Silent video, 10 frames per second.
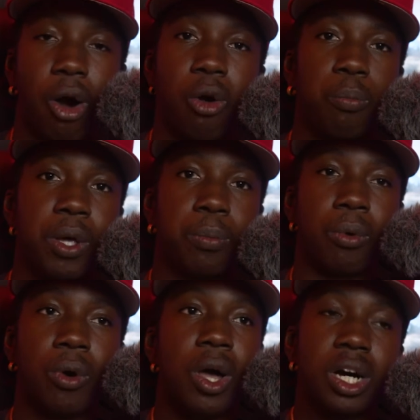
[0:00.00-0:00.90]
on people.
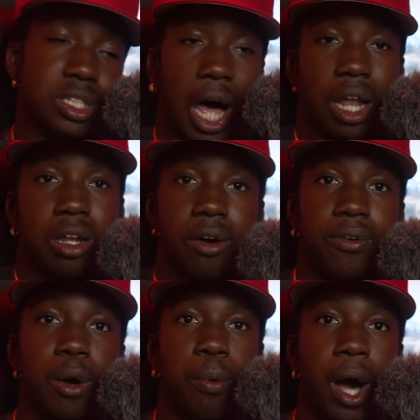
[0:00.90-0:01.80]
Cause I love
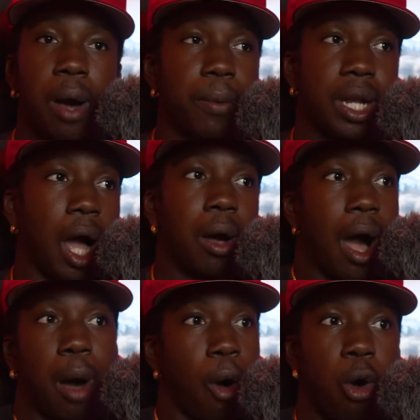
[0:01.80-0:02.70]
hip hop, and
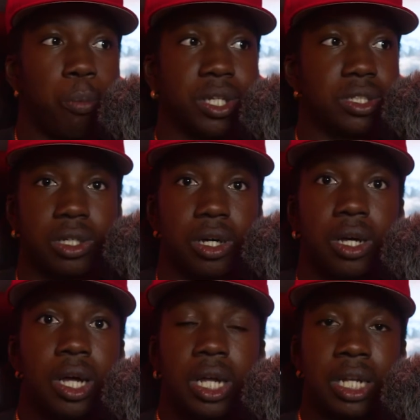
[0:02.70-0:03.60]
I'm hoping to
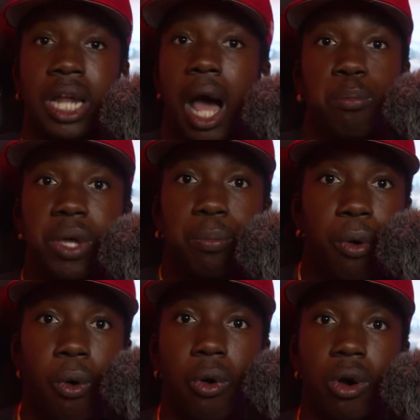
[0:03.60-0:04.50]
not be
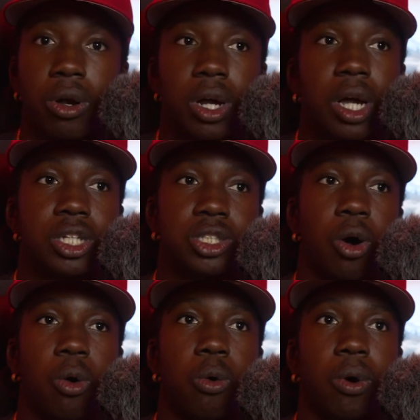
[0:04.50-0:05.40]
poor.
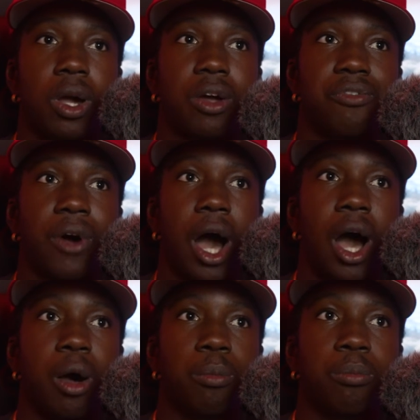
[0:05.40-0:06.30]
So if
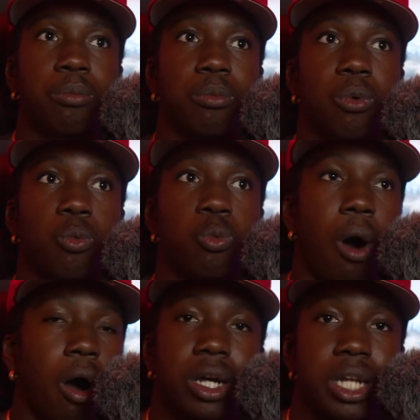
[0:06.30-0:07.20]
I'm
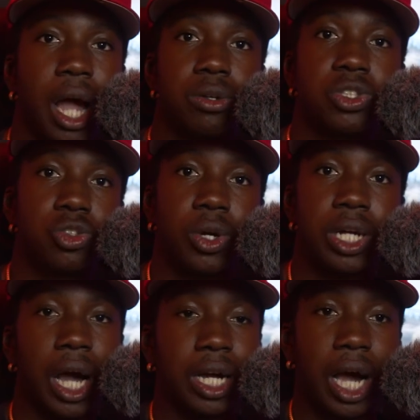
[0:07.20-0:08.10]
walking down the street
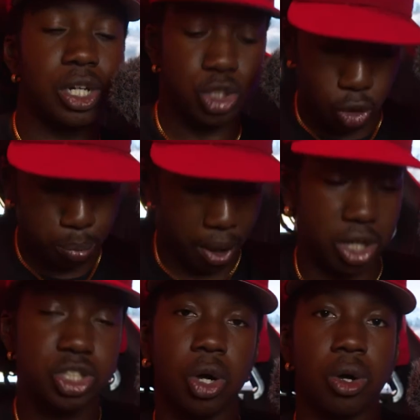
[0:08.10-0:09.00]
and I got a
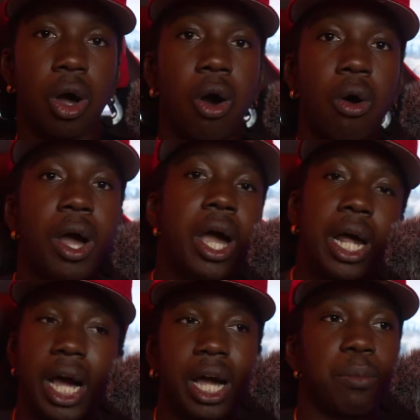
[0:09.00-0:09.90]
Tupac shirt on
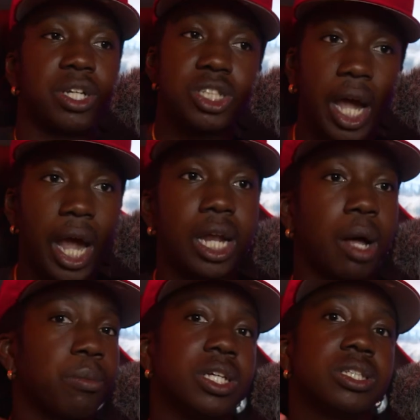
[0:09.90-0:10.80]
and I got my chain,
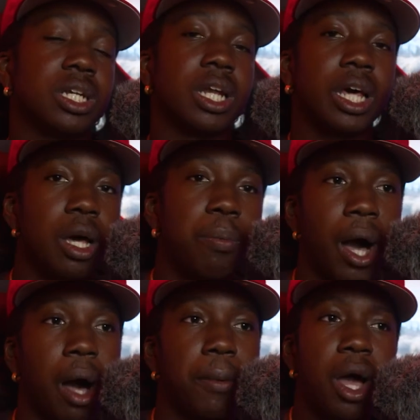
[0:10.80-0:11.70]
I'm listening to hip
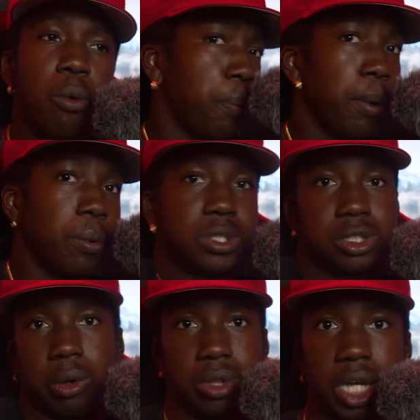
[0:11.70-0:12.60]
hop, well, people are just
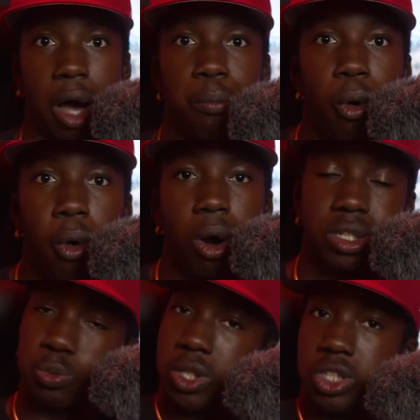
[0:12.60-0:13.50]
gonna think I'm poor
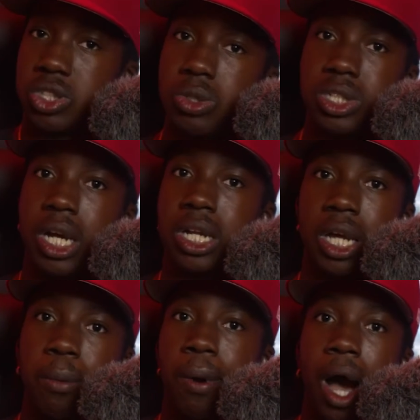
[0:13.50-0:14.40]
because we associating
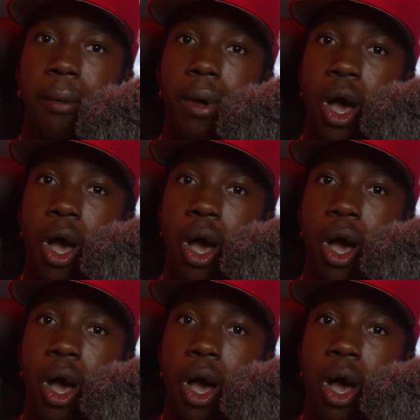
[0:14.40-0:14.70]
hip hop